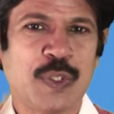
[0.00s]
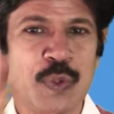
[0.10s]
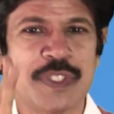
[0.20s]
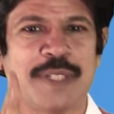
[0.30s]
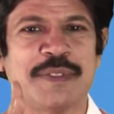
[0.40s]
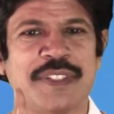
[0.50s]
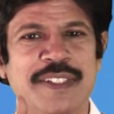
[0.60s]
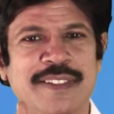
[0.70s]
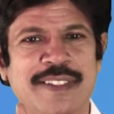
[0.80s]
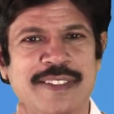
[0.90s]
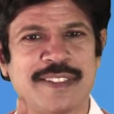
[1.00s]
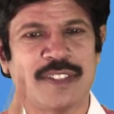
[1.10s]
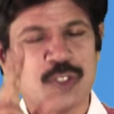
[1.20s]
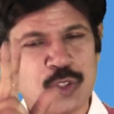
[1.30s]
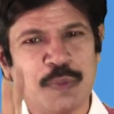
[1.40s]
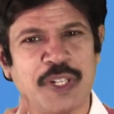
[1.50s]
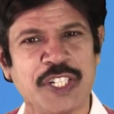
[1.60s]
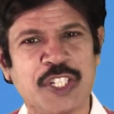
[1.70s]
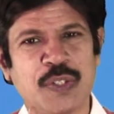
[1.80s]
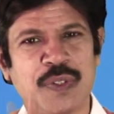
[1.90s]
2 substances, 2
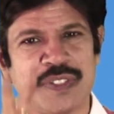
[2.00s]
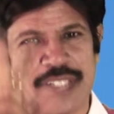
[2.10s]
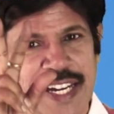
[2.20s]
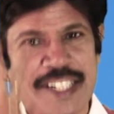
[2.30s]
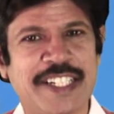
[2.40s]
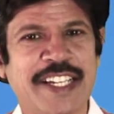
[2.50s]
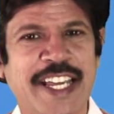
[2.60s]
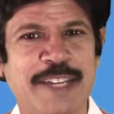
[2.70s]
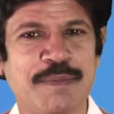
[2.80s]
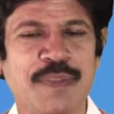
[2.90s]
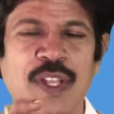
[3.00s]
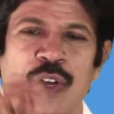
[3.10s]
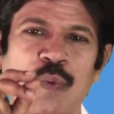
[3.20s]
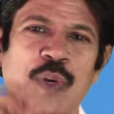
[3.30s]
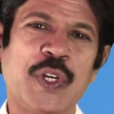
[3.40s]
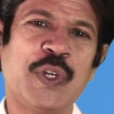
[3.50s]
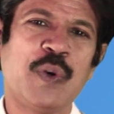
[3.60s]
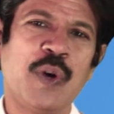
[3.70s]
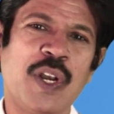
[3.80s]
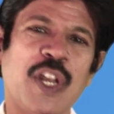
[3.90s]
molecules at a time, what do you
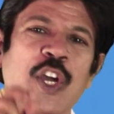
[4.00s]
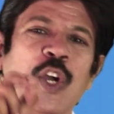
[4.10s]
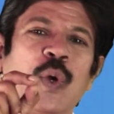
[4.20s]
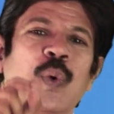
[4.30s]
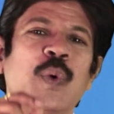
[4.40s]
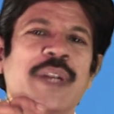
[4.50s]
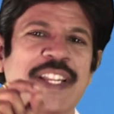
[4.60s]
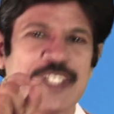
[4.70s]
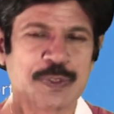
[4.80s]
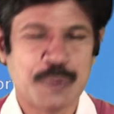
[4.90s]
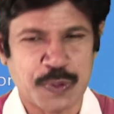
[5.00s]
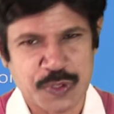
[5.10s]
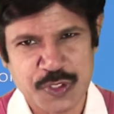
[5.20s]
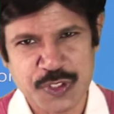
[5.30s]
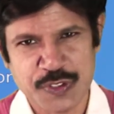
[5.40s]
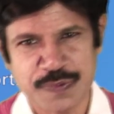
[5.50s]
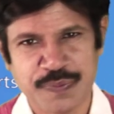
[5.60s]
call co-transport.